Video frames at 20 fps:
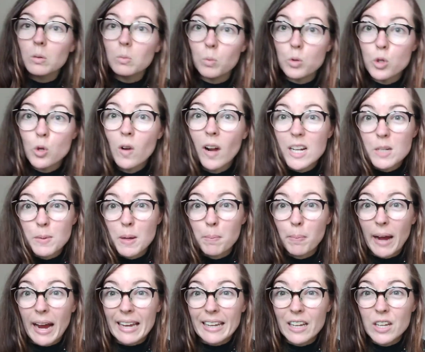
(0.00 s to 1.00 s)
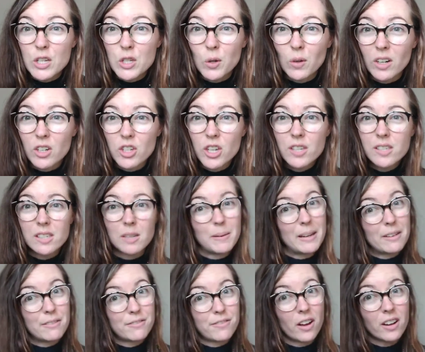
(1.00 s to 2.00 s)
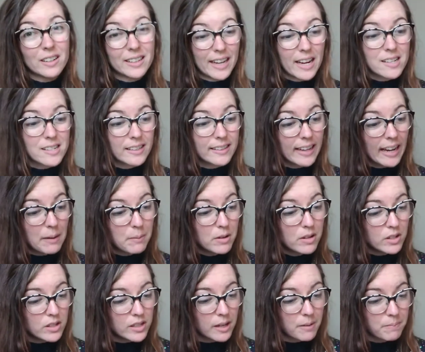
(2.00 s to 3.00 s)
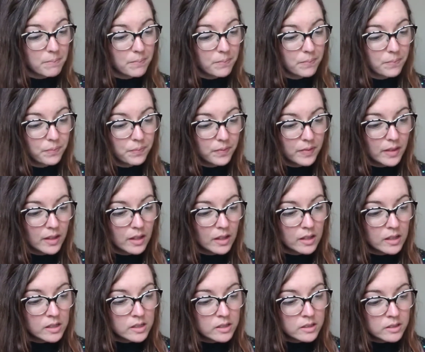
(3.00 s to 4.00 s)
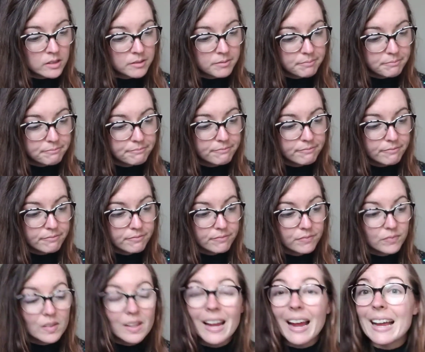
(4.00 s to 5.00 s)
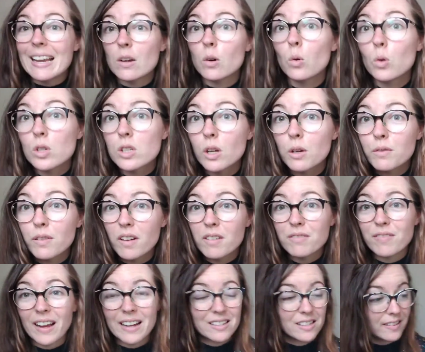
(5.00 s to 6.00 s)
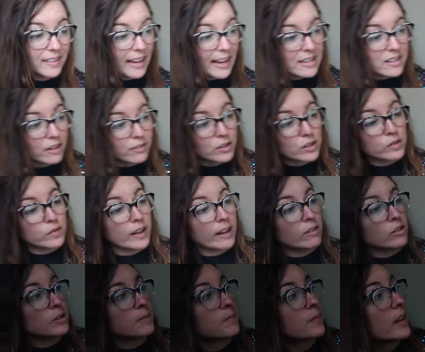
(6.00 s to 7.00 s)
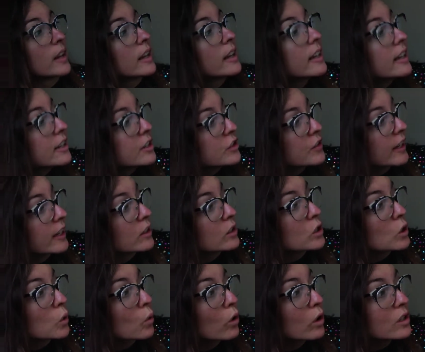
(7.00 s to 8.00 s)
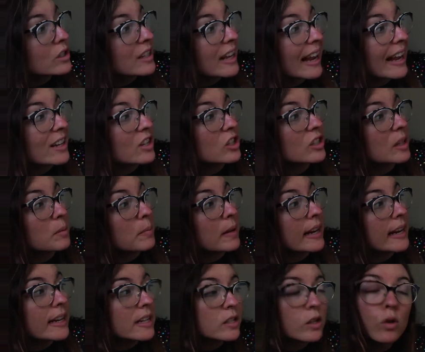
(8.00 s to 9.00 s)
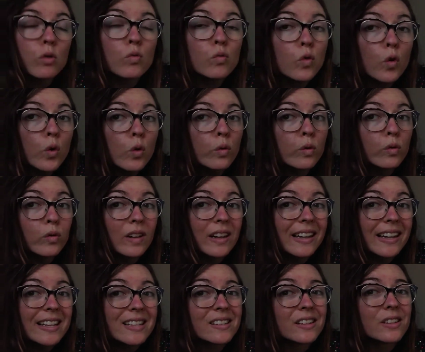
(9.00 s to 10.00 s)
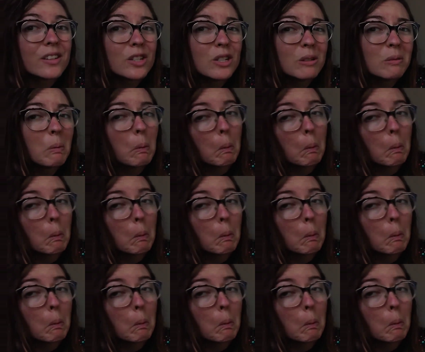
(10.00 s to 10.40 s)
Would you like to be a paleontologist? It'd be a fun guessing game, wouldn't it? And also, fun fact at the end I just found, Stegosaurus actually means roof lizard.